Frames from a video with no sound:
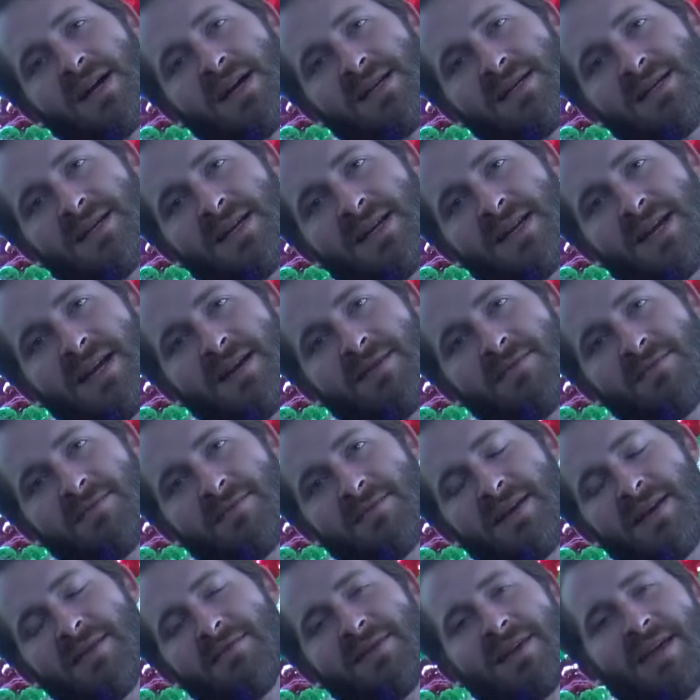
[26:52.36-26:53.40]
him,
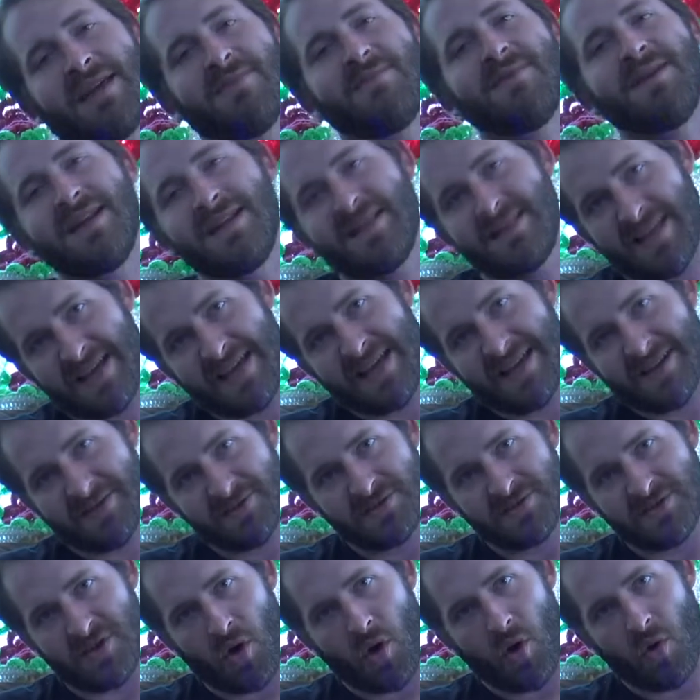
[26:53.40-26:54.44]
giving him anything
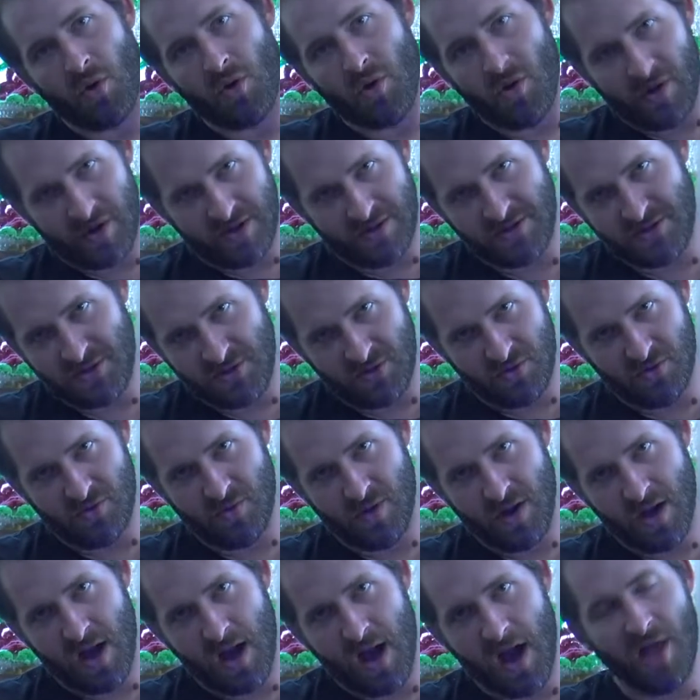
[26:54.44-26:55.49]
else to hold on
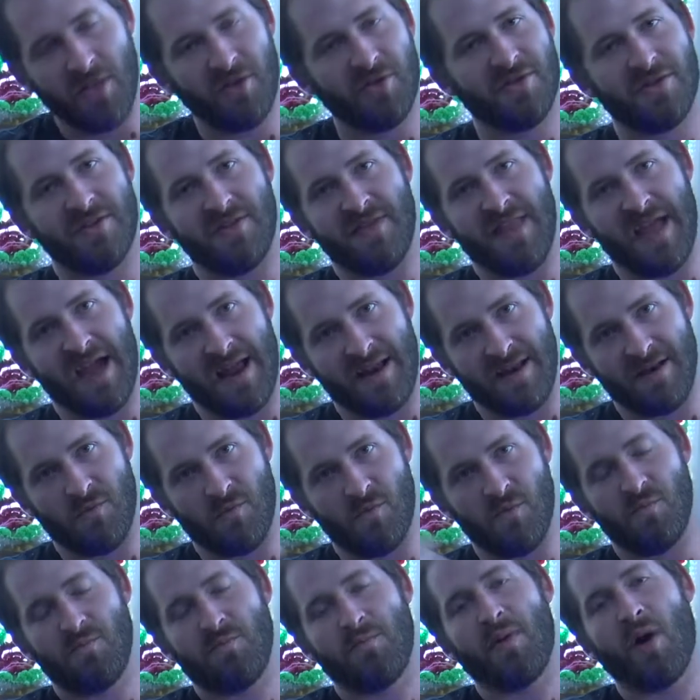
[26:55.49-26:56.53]
to other than that
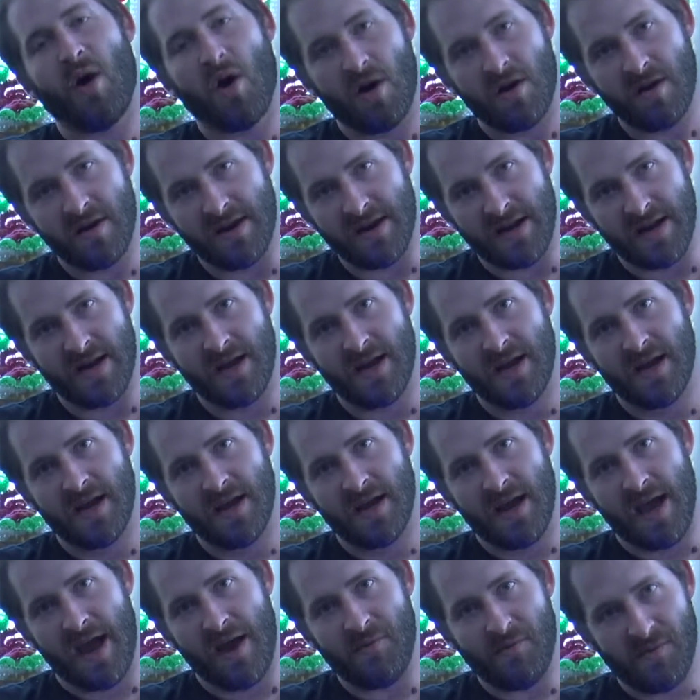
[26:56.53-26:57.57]
party
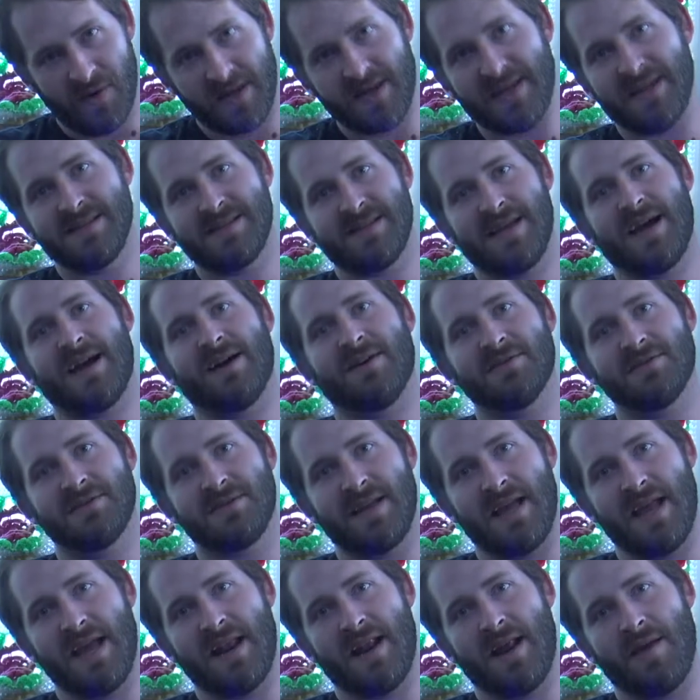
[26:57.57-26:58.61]
at Ricky's house.
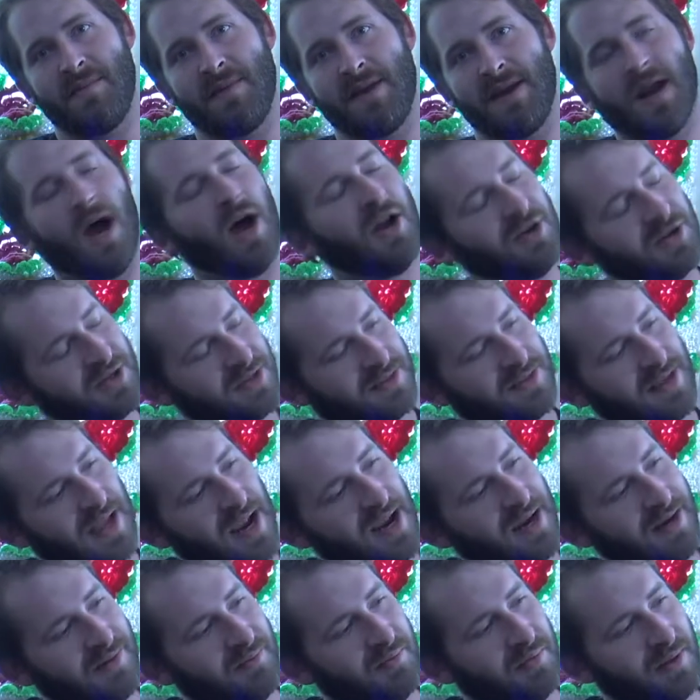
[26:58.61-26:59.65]
And I mean,
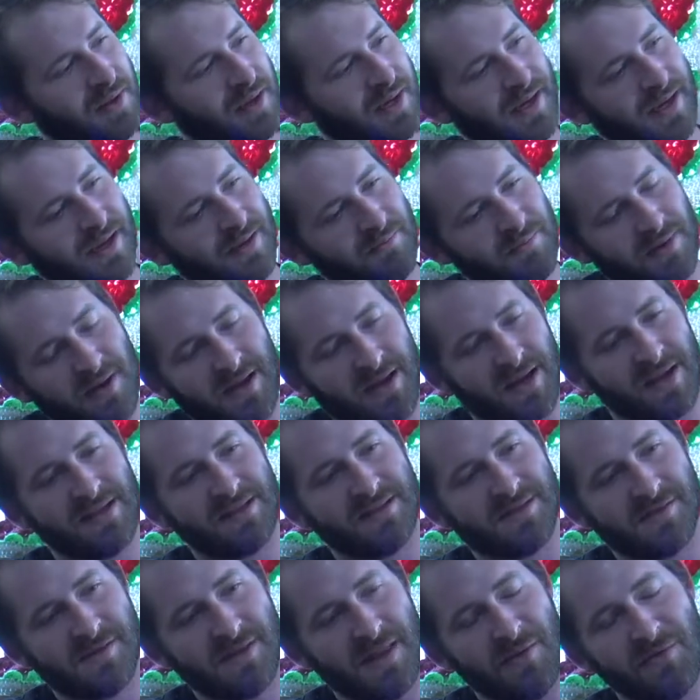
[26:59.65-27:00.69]
understandably,
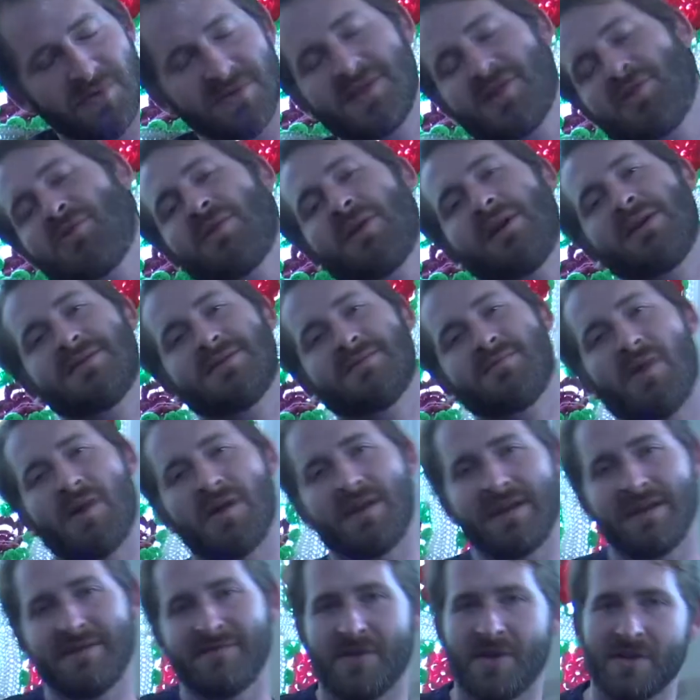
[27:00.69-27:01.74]
because that was the greatest
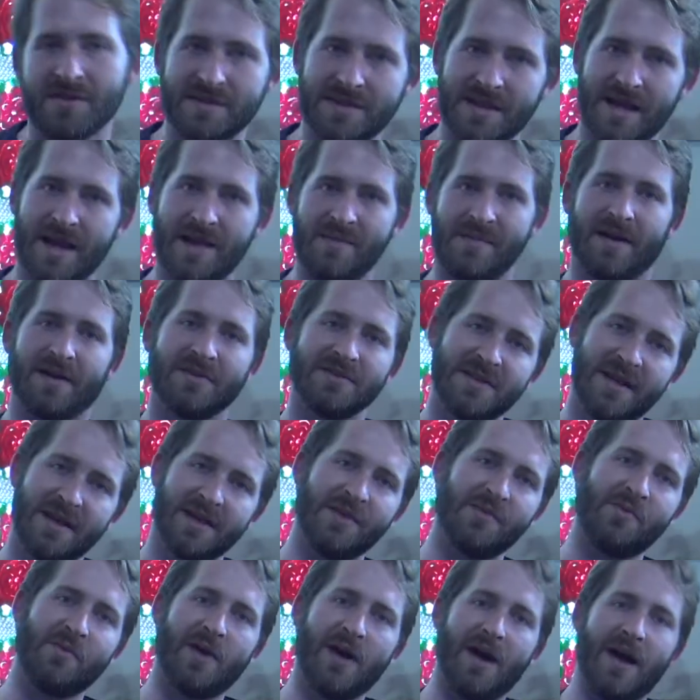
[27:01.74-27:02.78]
party of all time. And I'll tell
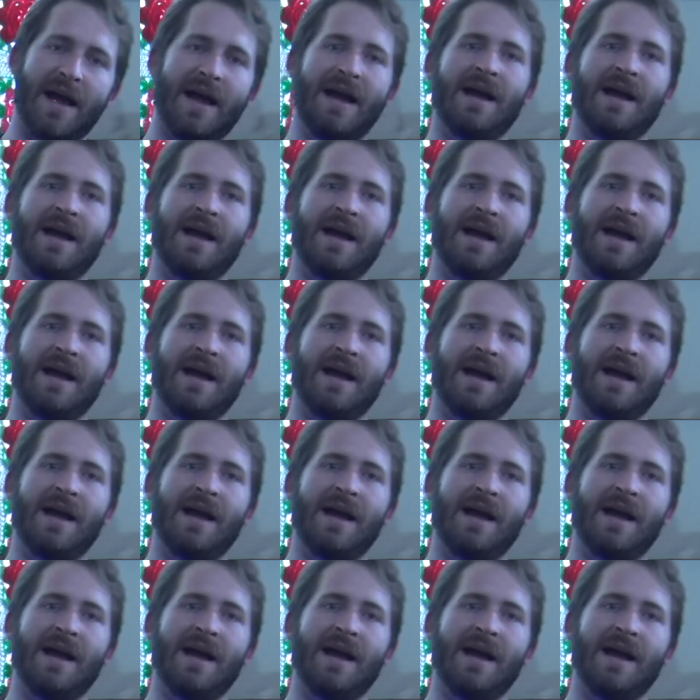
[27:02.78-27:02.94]
you why.